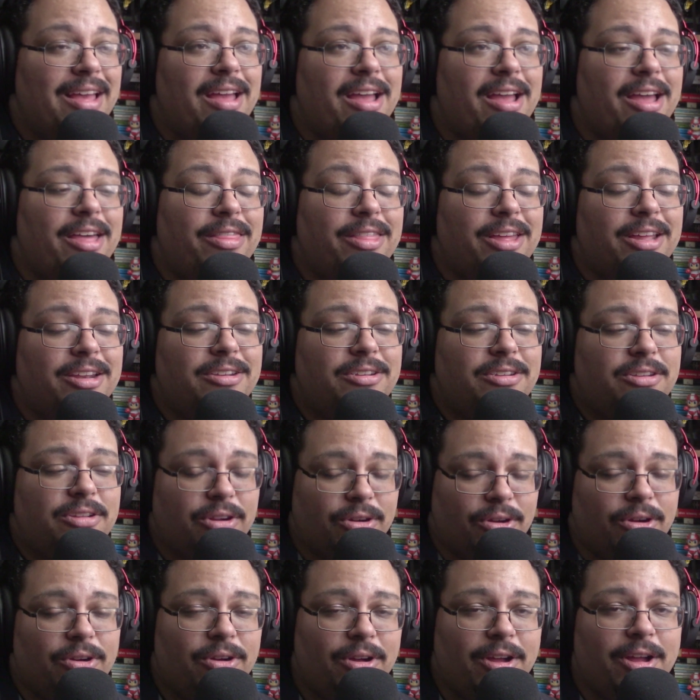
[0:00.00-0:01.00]
and then
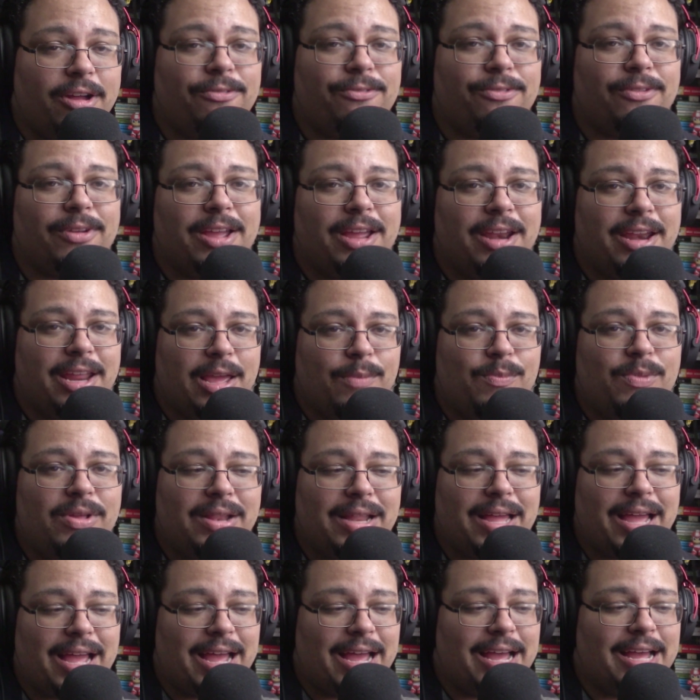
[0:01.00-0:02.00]
turn off
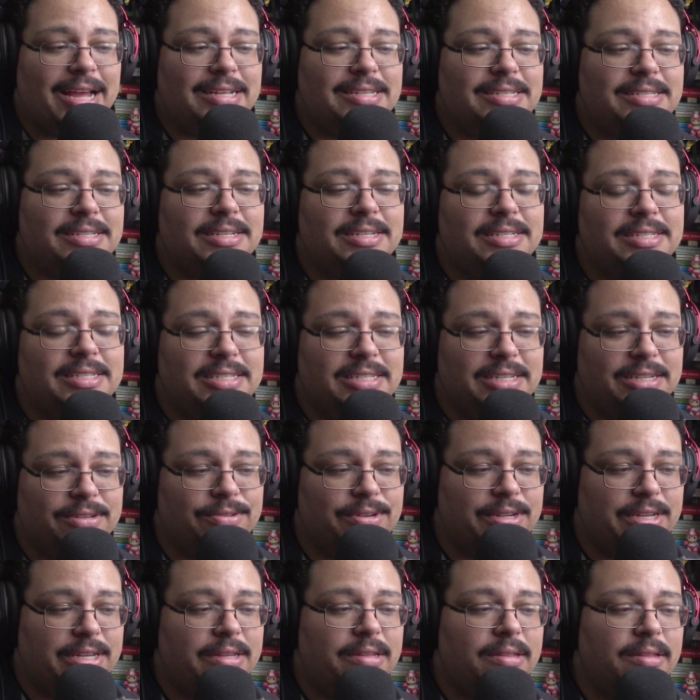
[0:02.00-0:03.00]
Enable Ask
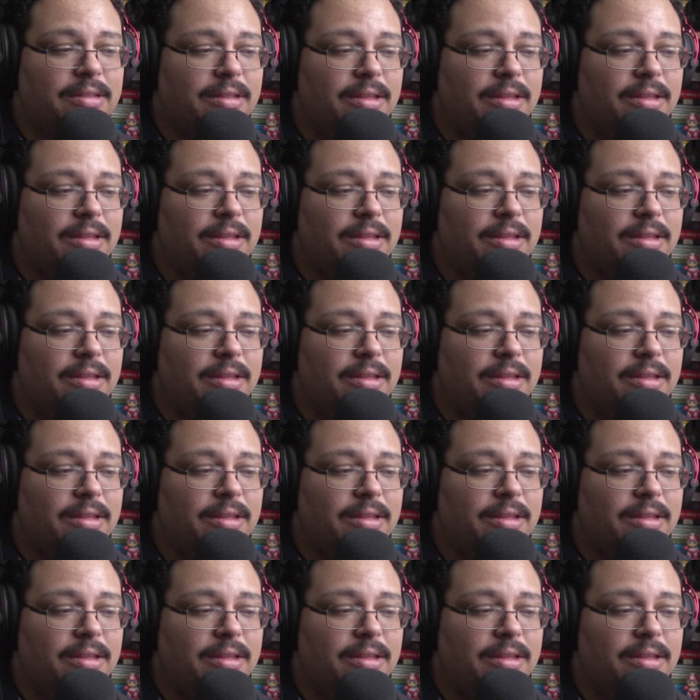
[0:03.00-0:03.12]
Siri.